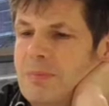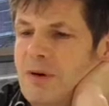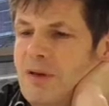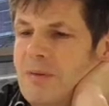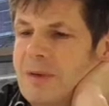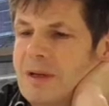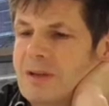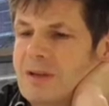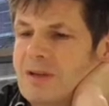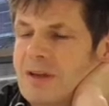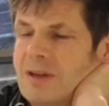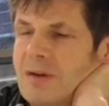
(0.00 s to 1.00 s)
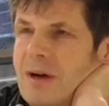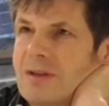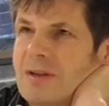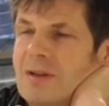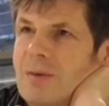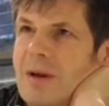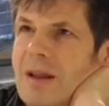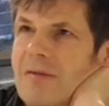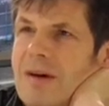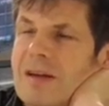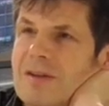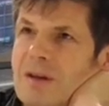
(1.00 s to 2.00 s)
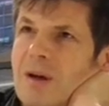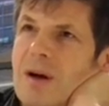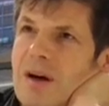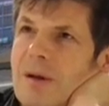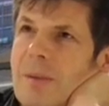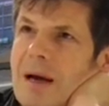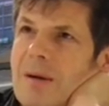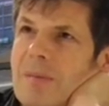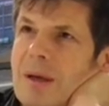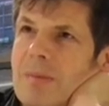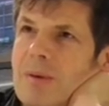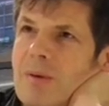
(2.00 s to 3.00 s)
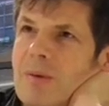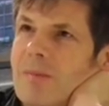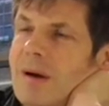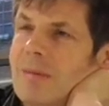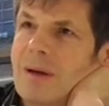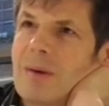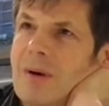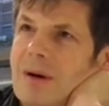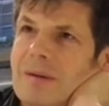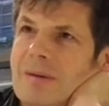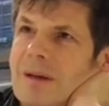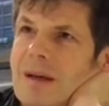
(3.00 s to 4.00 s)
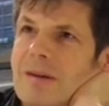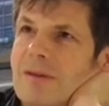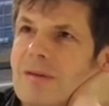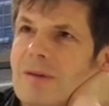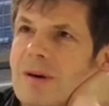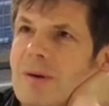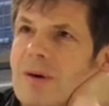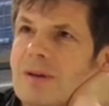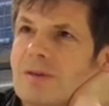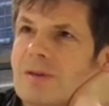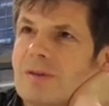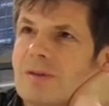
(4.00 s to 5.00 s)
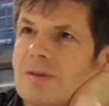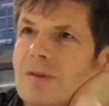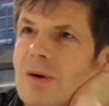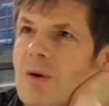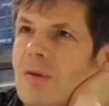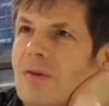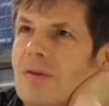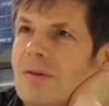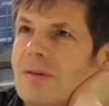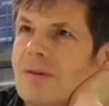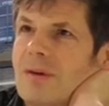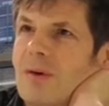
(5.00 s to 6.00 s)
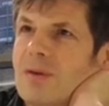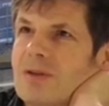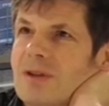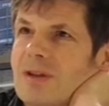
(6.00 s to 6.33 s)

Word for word: put them into situations where they've had to learn about people, maybe quite, you know, even if they're quite sort of odd, odd